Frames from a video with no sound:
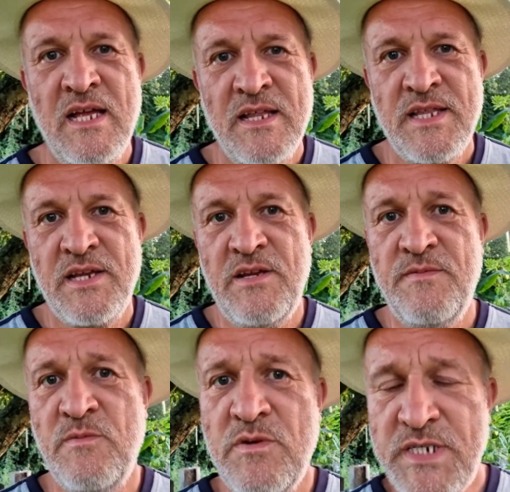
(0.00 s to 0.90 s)
thank you
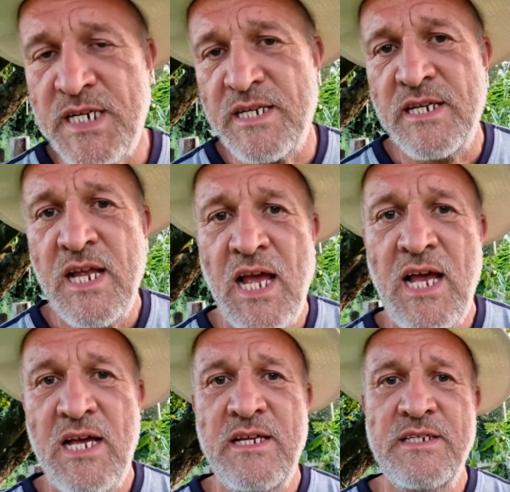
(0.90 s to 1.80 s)
for watching,
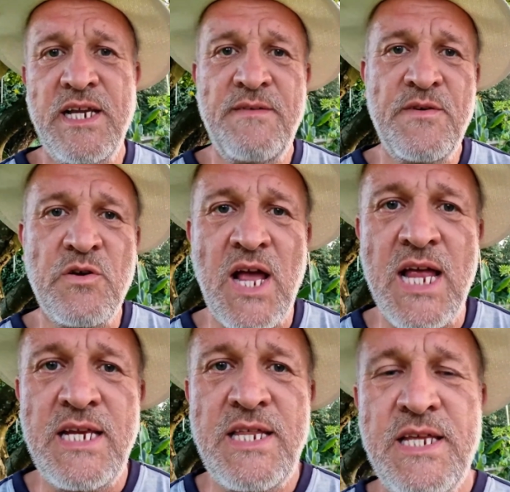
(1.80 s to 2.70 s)
and if you've got
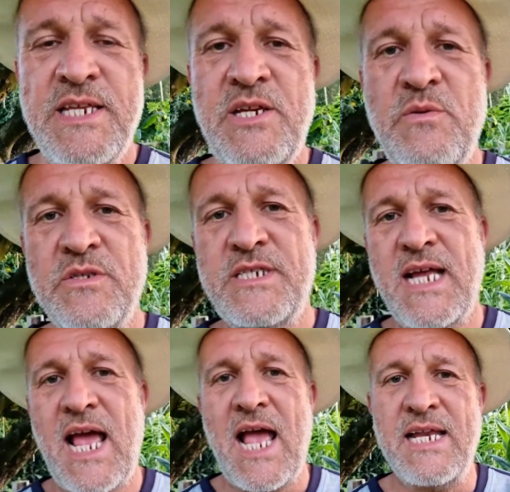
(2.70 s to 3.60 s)
anything that you want
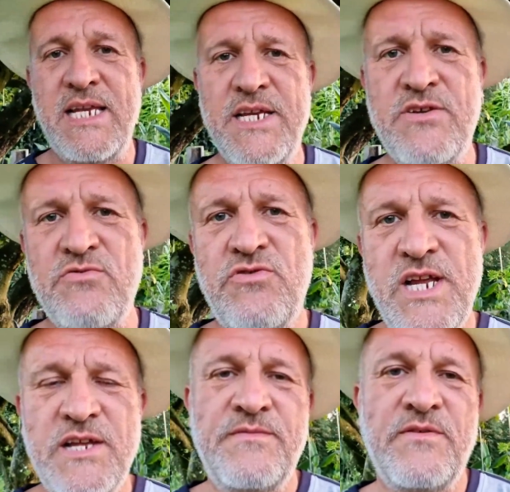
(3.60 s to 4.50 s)
to add, any
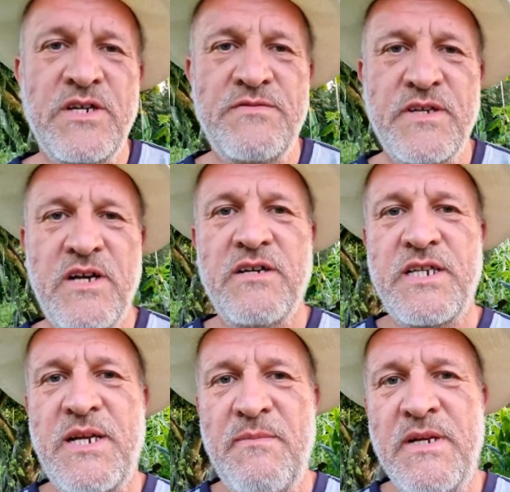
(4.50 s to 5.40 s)
great advice
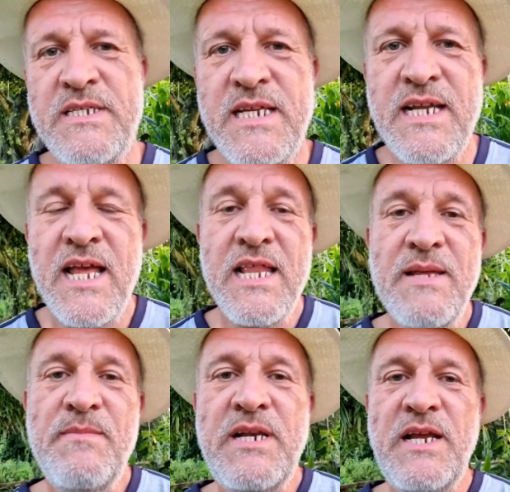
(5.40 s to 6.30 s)
regarding camellias, then
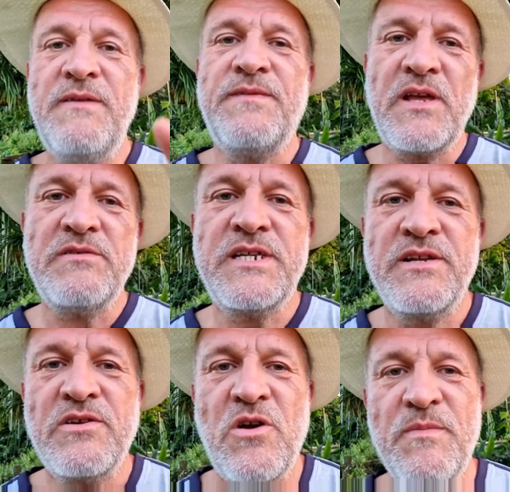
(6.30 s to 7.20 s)
leave those in
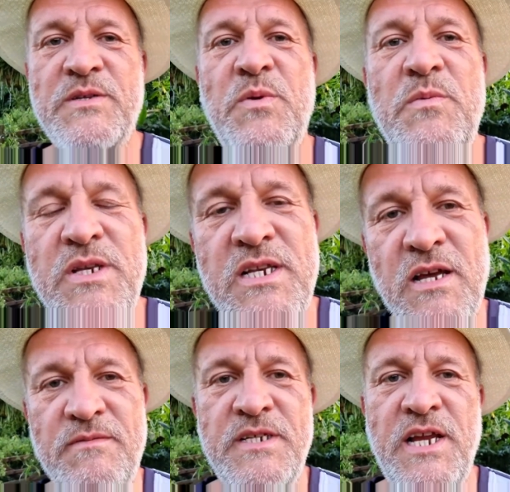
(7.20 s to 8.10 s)
the comments. We would
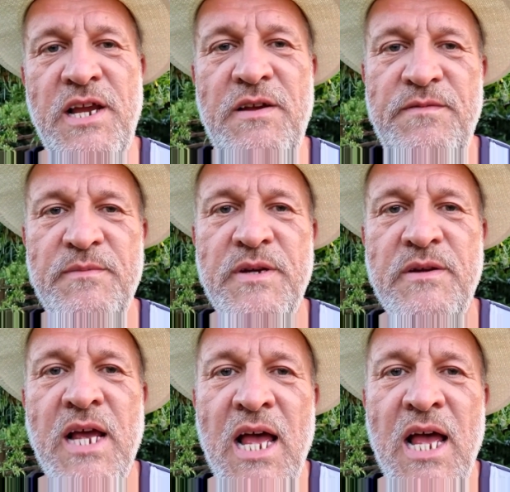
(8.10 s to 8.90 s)
love to hear from you.